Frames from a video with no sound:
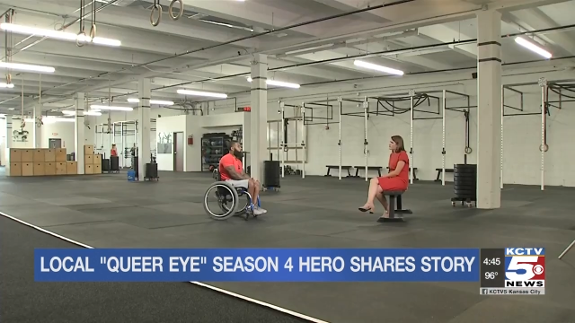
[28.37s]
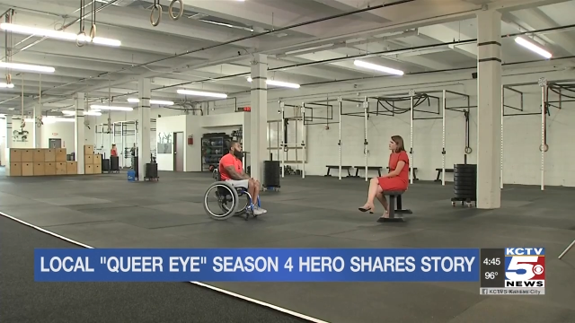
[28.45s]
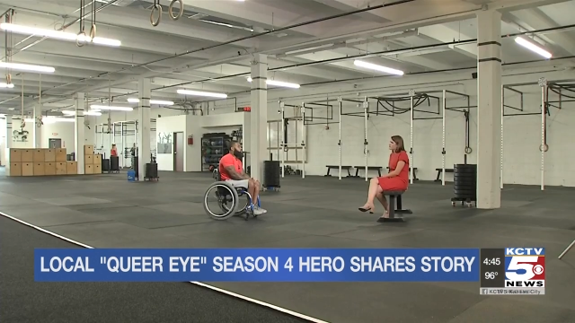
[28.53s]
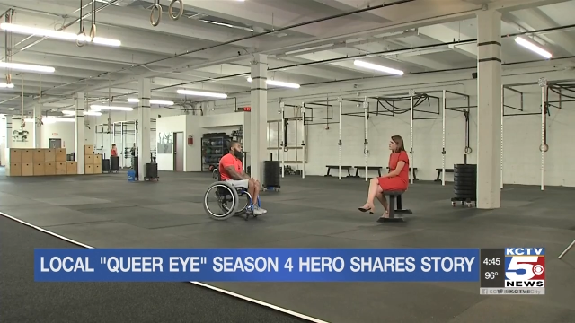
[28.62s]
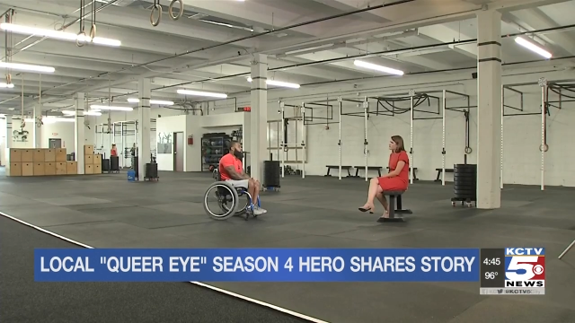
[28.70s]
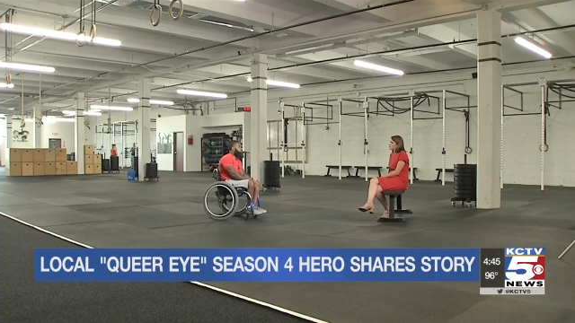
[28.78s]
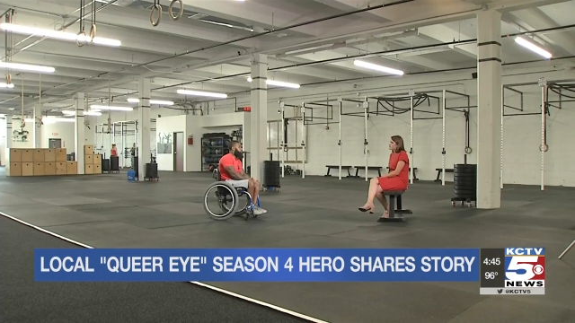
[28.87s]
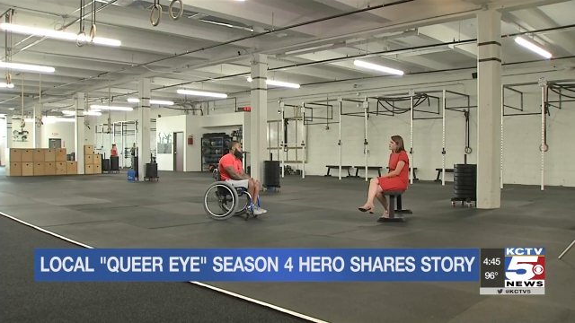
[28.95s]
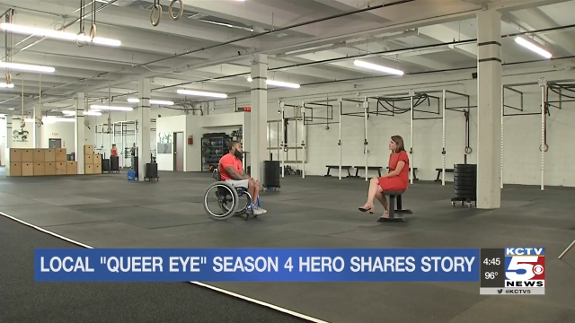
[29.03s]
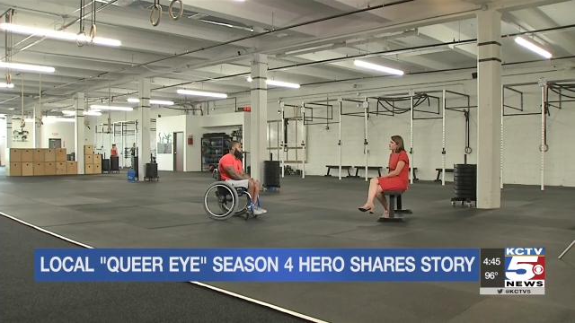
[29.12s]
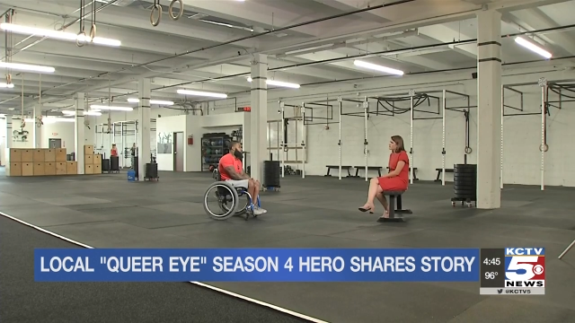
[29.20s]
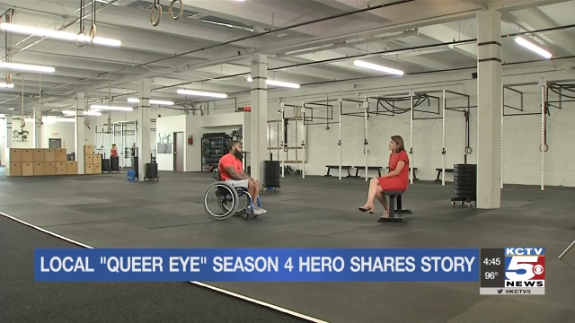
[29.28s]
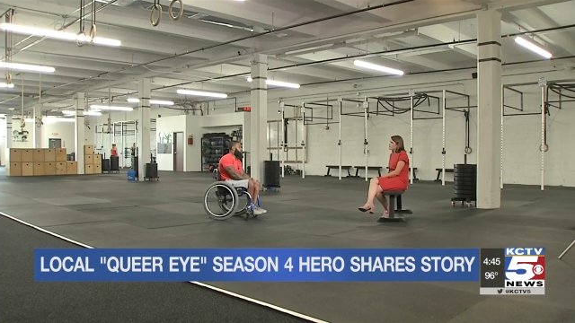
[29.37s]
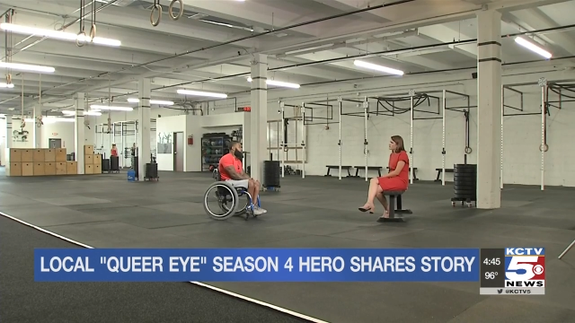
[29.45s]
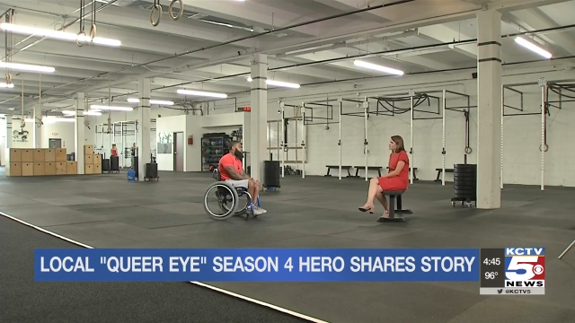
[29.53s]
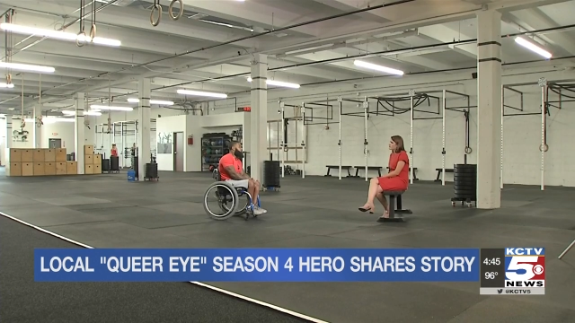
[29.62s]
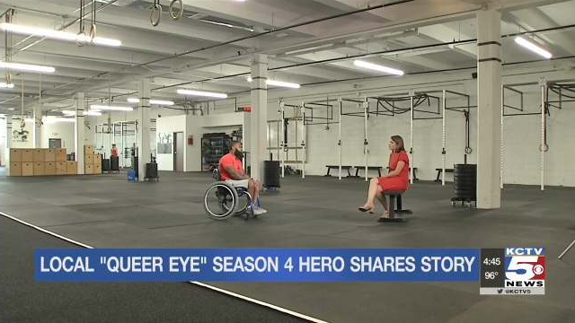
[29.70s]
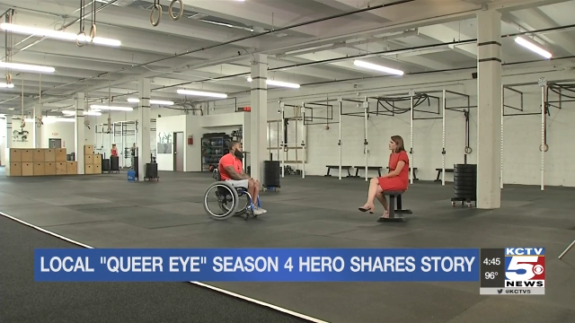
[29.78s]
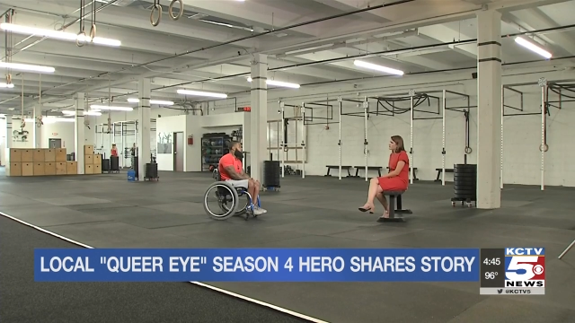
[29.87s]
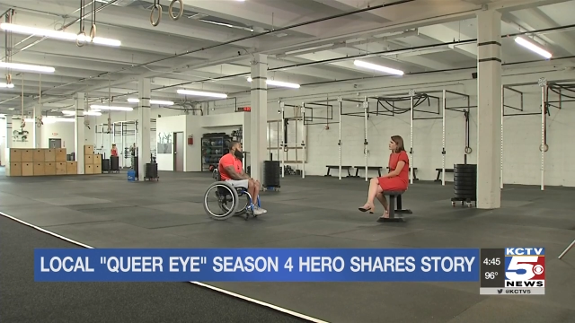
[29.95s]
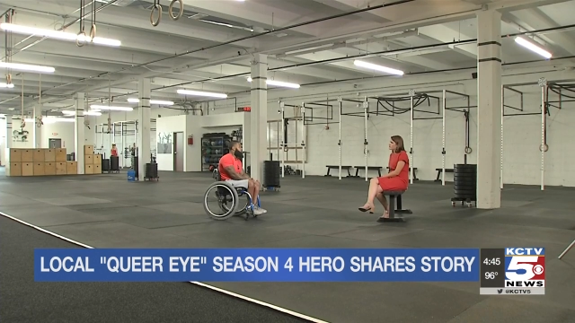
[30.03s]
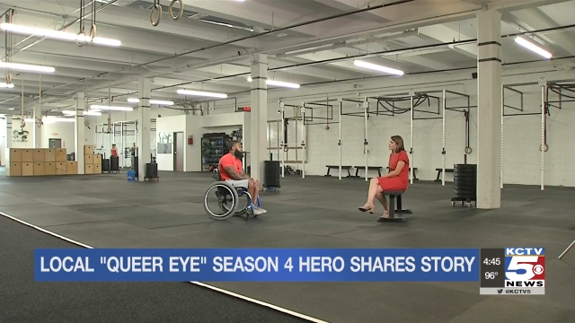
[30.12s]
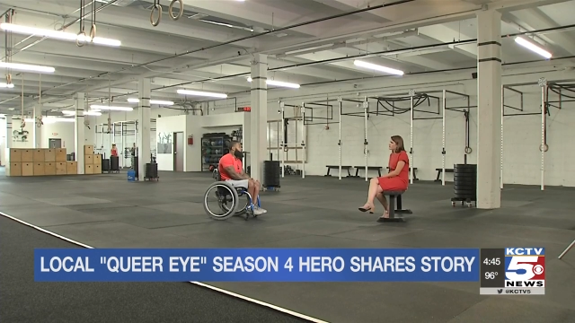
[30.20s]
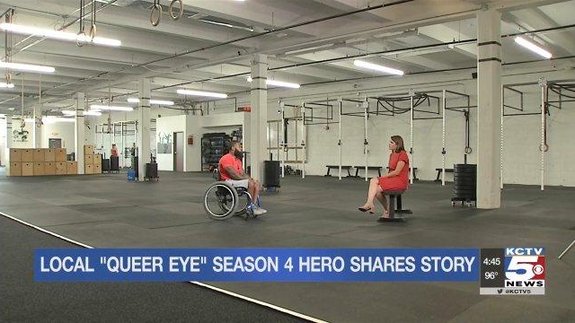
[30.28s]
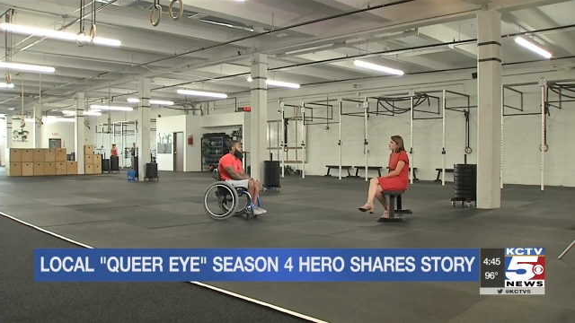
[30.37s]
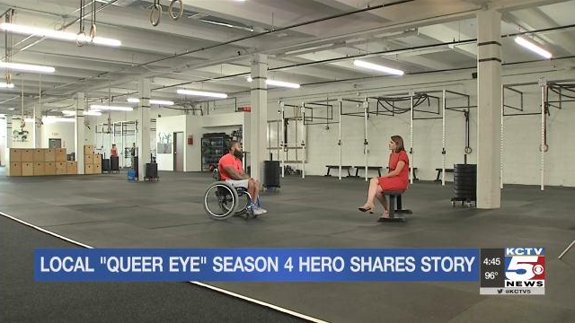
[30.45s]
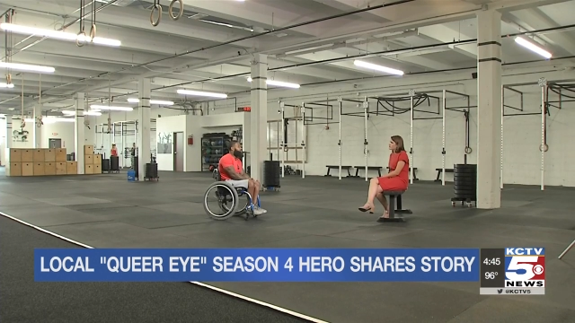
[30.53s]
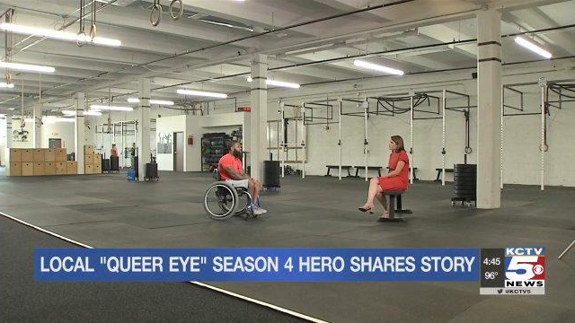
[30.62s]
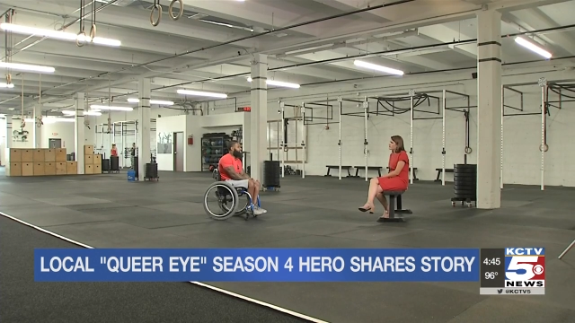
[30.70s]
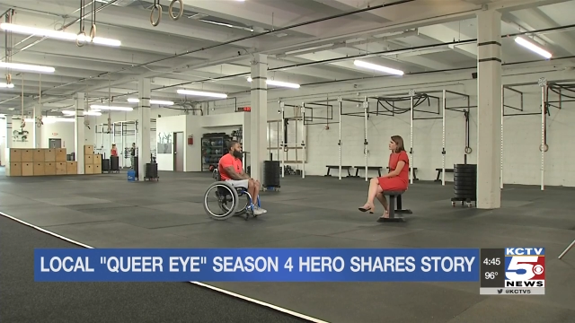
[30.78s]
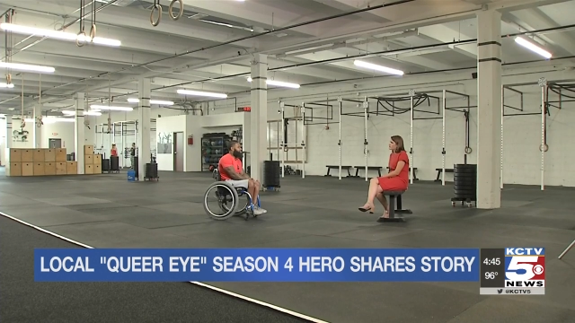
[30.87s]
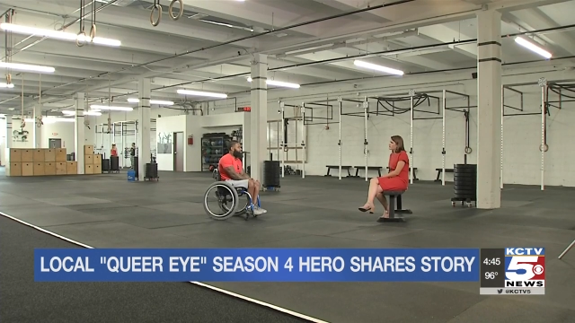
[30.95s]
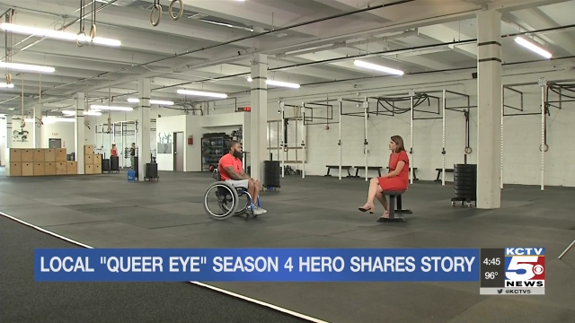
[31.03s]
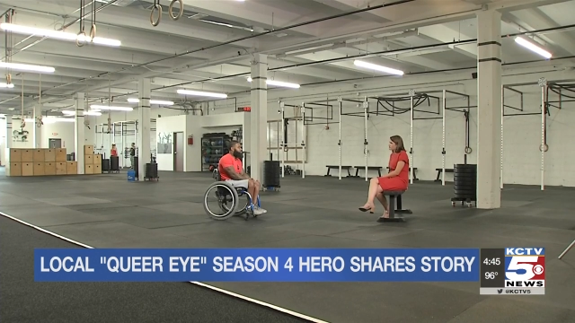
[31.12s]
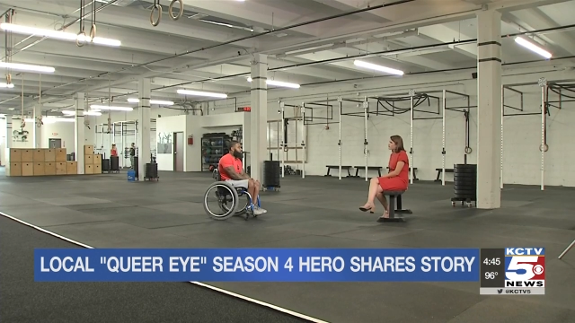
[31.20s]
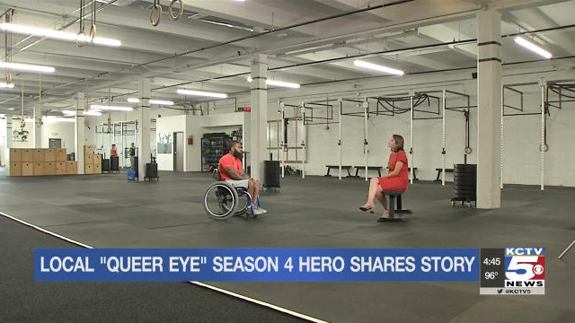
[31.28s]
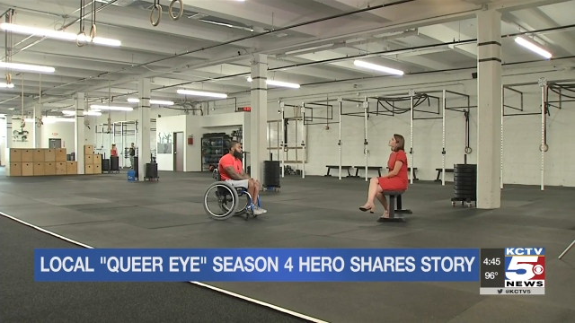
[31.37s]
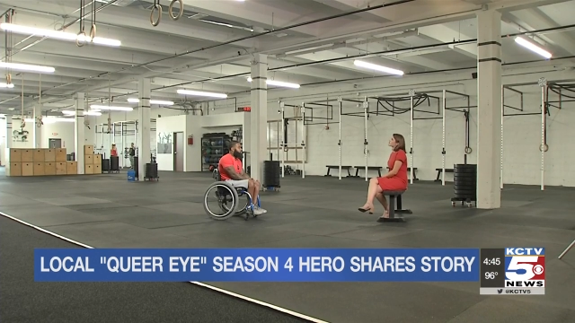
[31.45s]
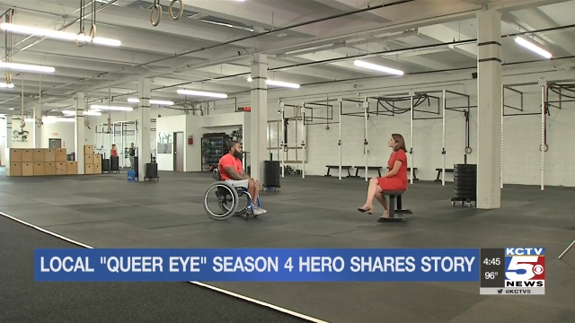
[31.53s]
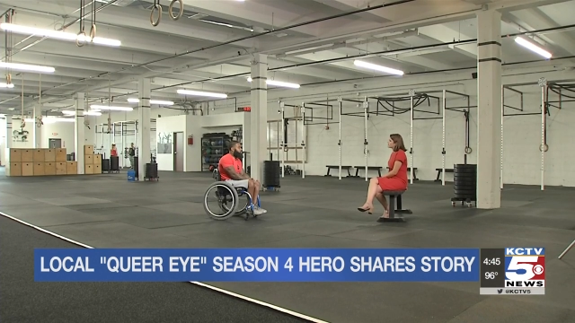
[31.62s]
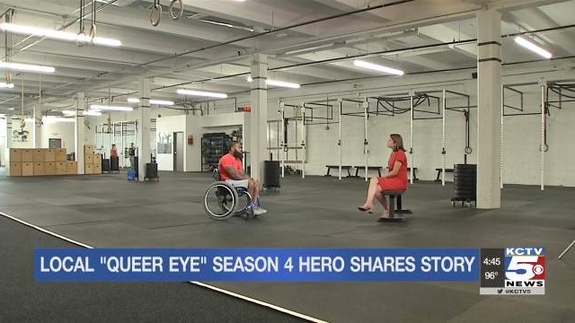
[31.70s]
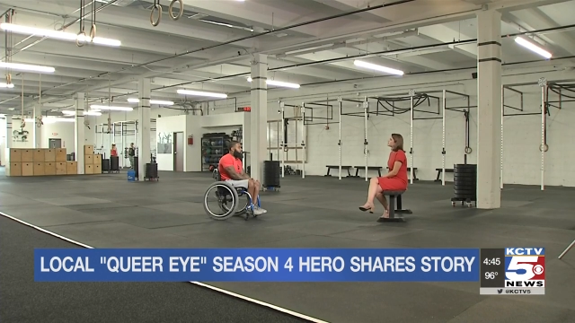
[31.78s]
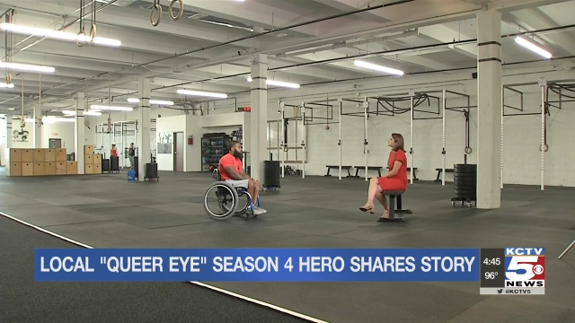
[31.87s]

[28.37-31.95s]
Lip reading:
No face is visible, so there are no lips to read.